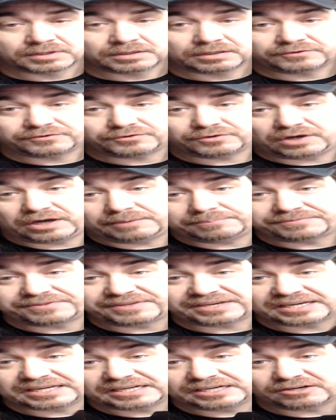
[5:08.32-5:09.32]
So I'm
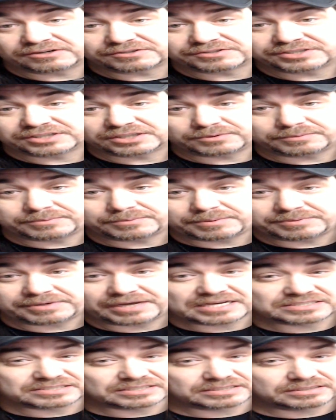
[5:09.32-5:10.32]
thinking the Artillery maybe
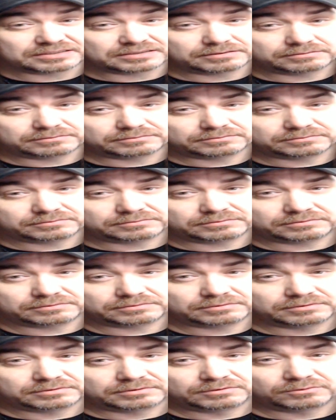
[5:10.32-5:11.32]
has it
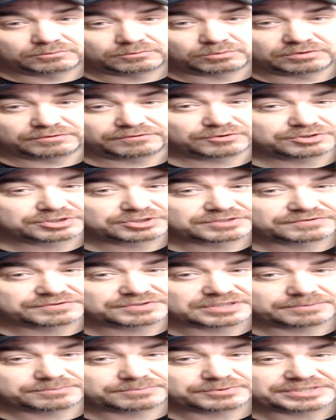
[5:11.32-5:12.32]
reversed for
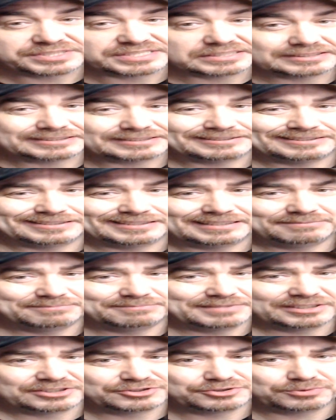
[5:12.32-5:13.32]
some reason. I'm
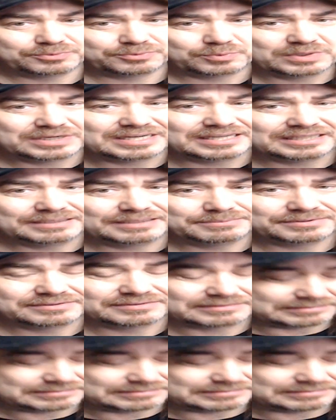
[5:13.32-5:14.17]
not sure why, but